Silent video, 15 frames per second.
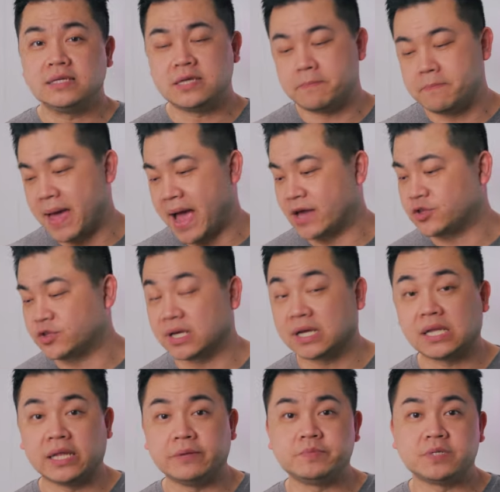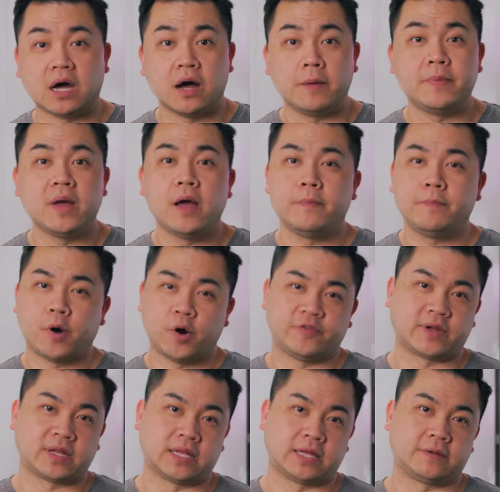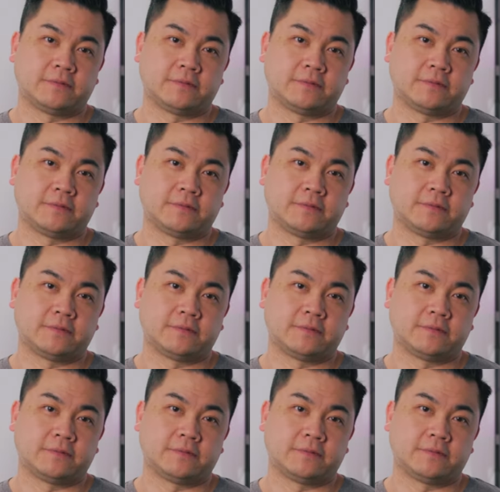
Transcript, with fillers: to match the clips up perfectly.